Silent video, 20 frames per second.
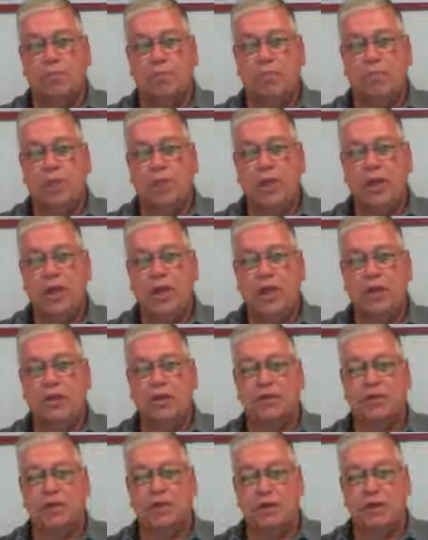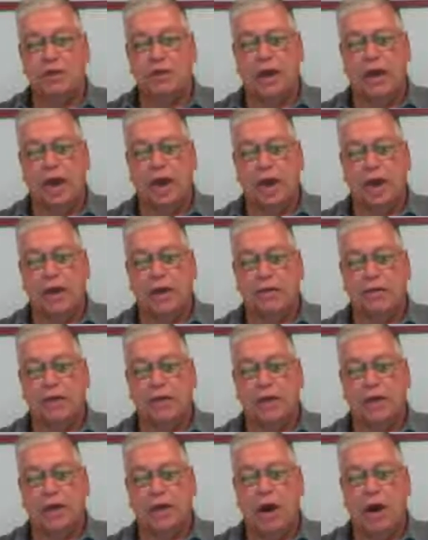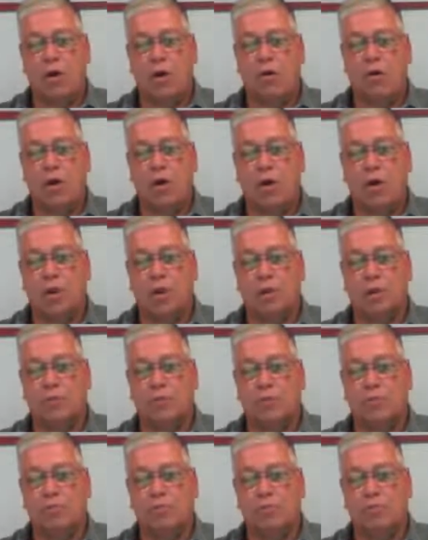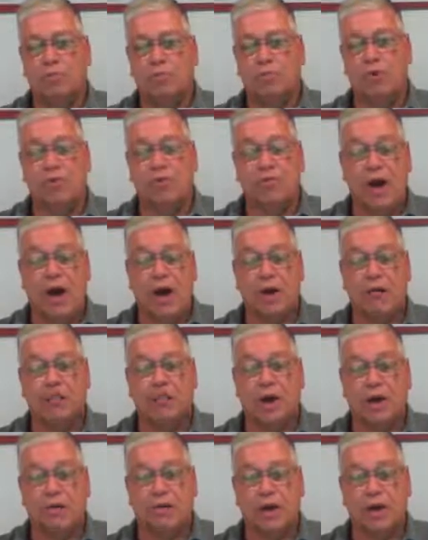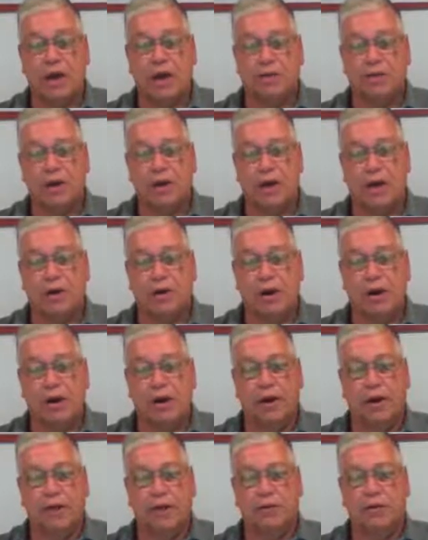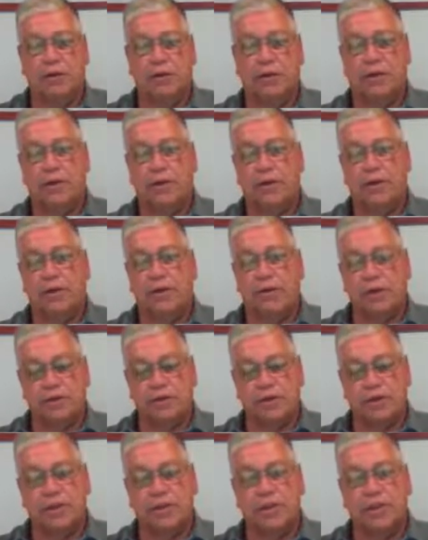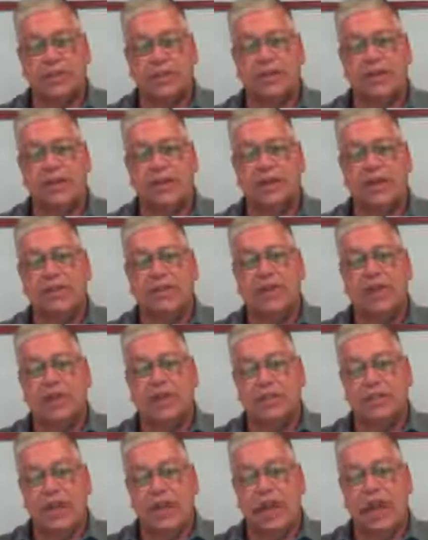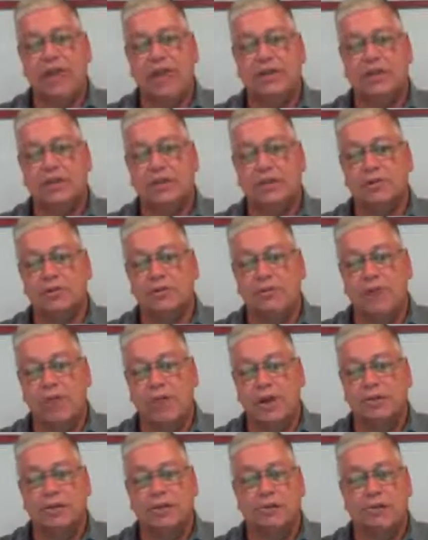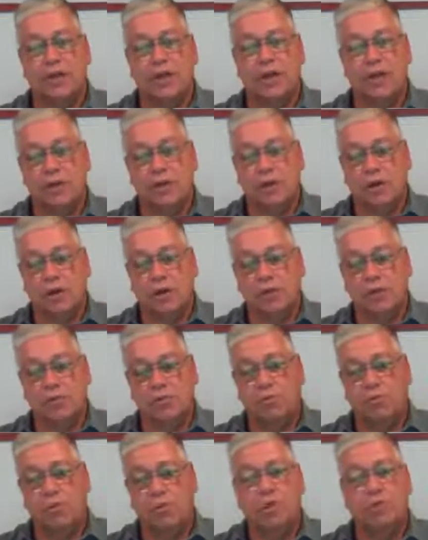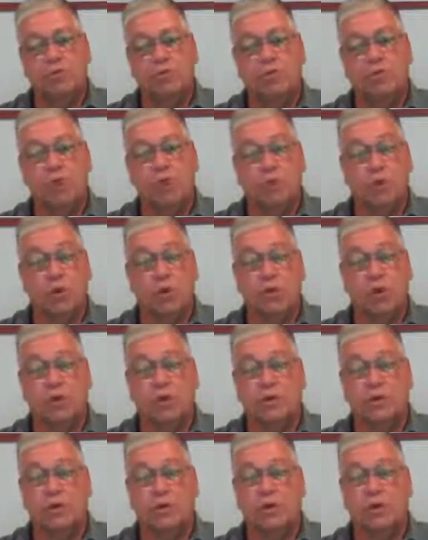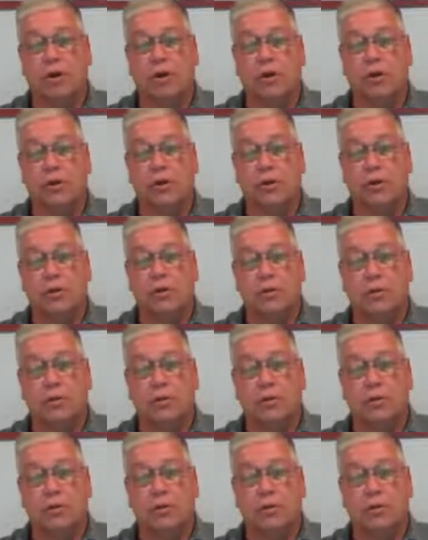We need to look at how we provide for our downtown area. District 67 has 8 major state roads through it currently.